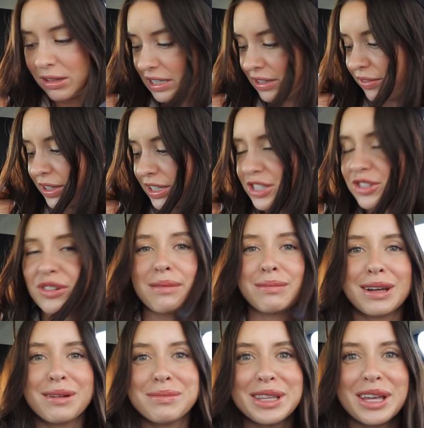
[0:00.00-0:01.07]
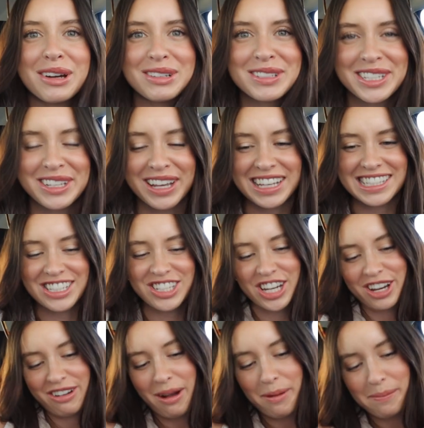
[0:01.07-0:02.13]
I'll leave her Instagram down below so you guys can
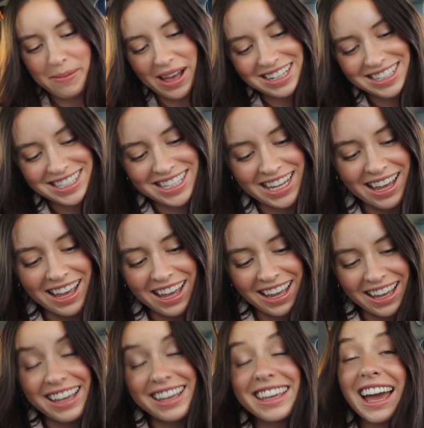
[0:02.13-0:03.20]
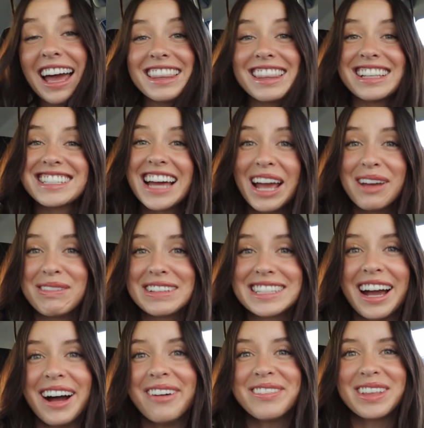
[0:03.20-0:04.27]
check her out. But yeah, the time
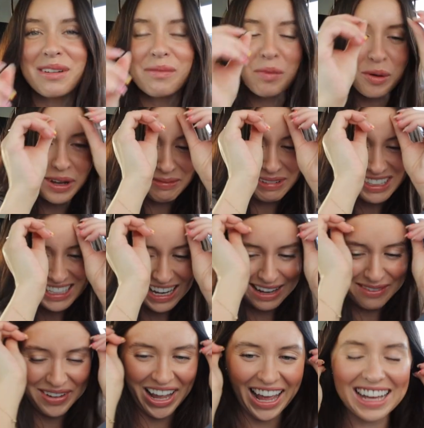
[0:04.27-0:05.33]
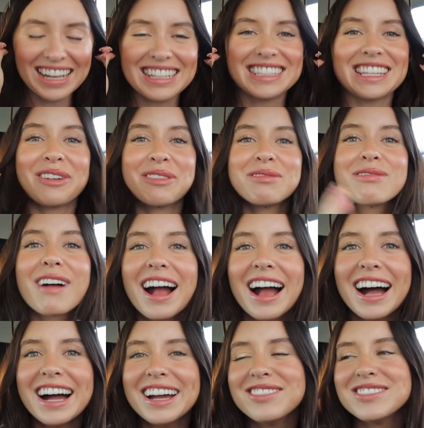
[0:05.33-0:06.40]
has come. The appointment time has
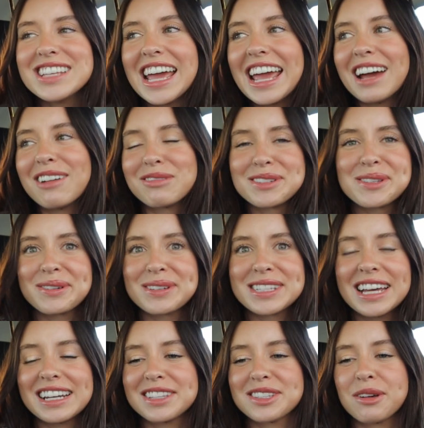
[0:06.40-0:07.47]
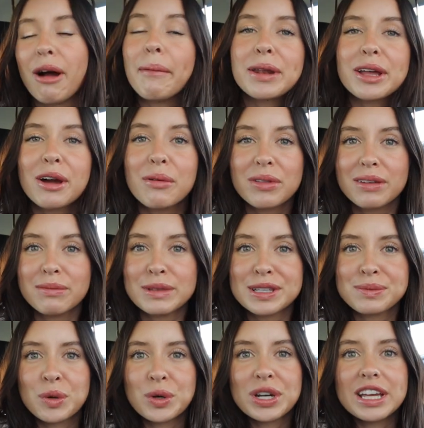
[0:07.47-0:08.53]
arrived and we're so excited. So I'm gonna go with him
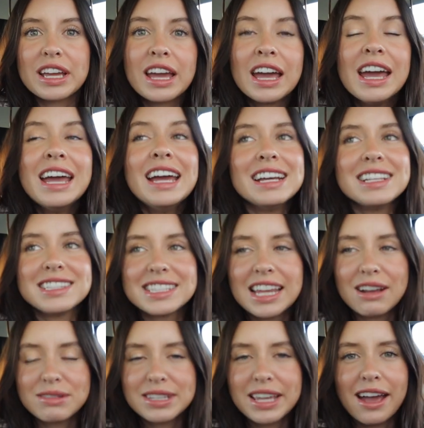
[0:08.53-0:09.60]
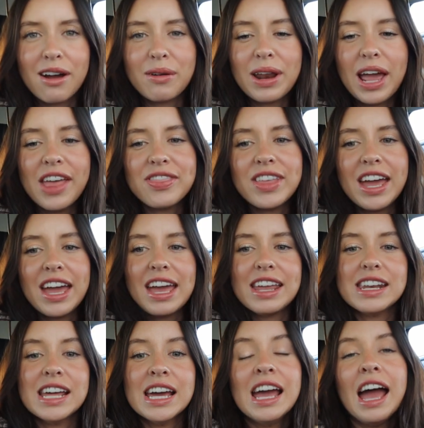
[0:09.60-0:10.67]
this morning. It's downtown and
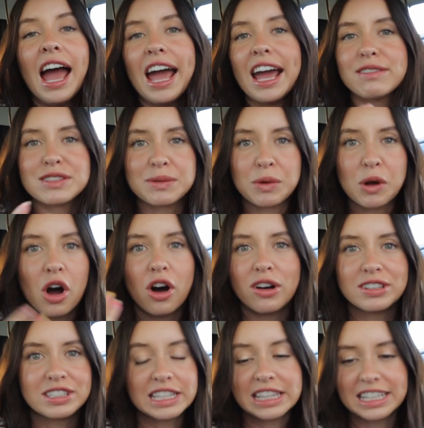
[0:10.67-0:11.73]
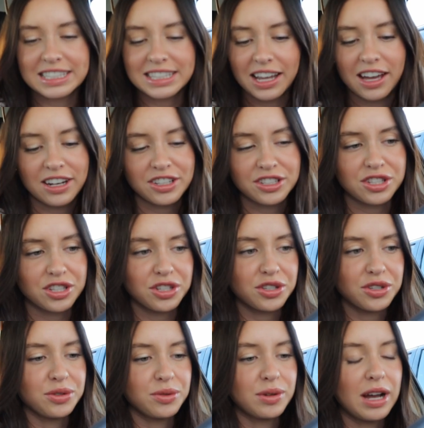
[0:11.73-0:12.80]
then I have some calls and things I gotta
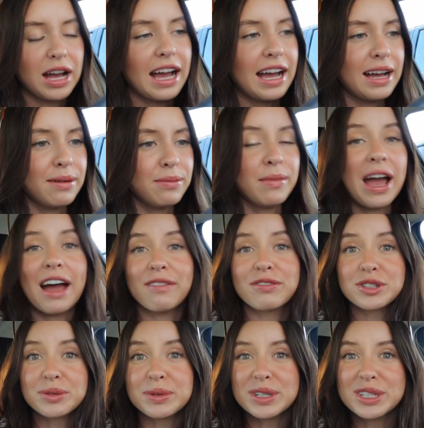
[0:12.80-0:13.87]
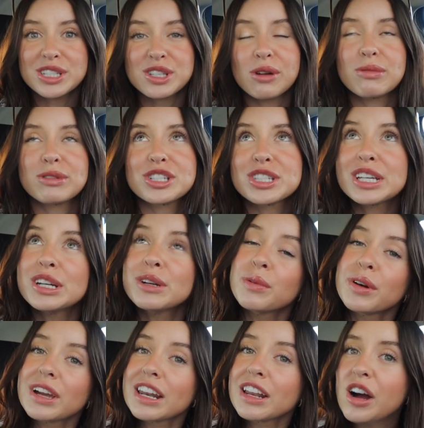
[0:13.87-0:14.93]
do afterwards. So we're just gonna
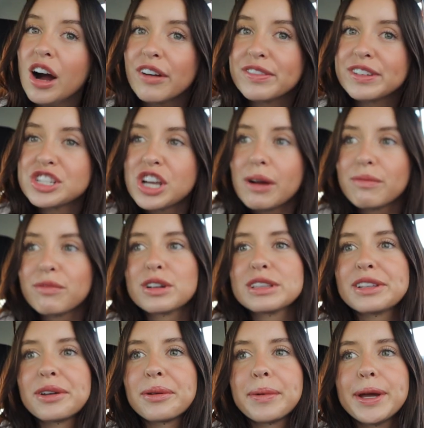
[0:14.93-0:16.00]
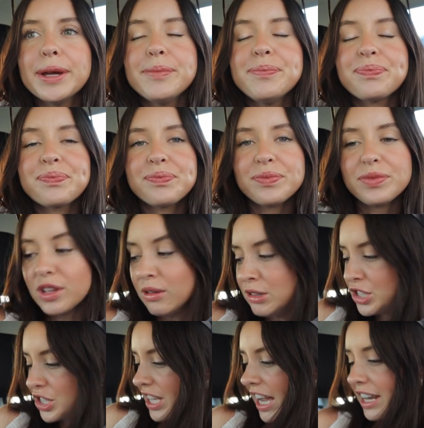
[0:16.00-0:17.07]
work at a coffee shop for a little bit.
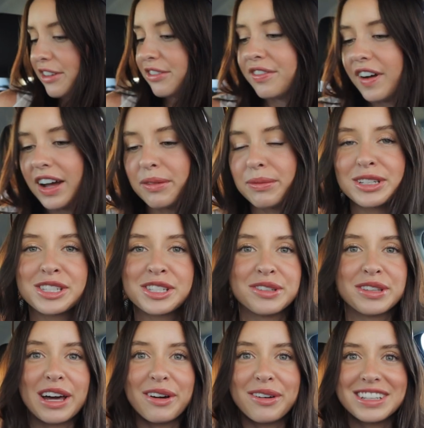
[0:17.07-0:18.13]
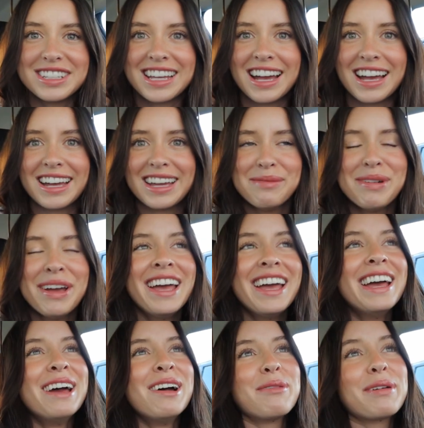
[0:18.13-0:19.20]
Just kind of fun. We used to do that all the time.
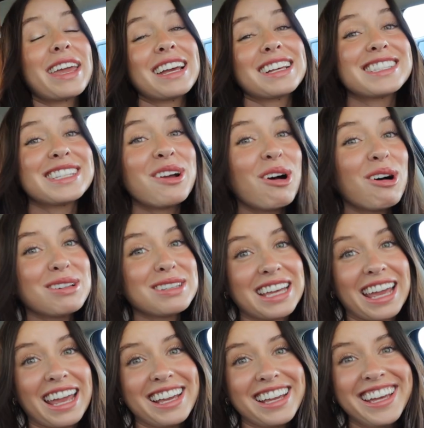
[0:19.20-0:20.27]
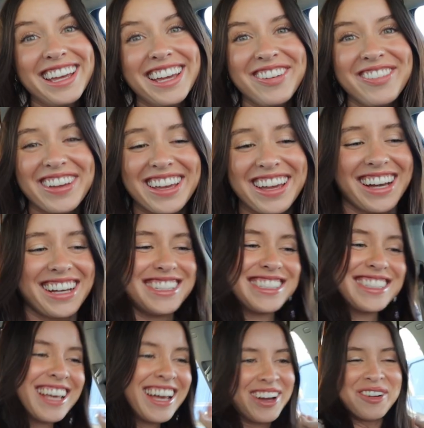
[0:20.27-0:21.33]
We can't stay all day
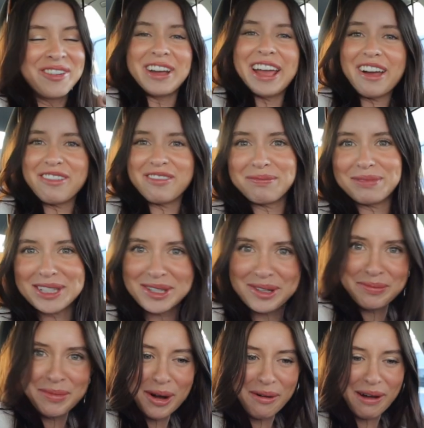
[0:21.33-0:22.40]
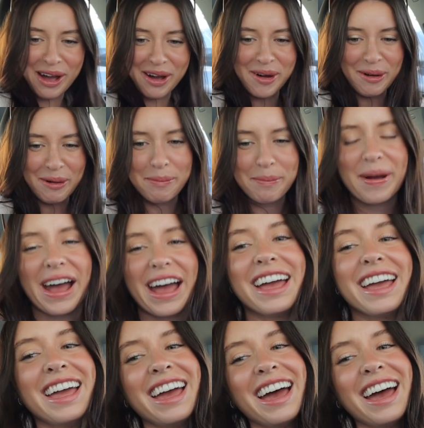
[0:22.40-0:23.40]
because we have Mr. Mo at home, but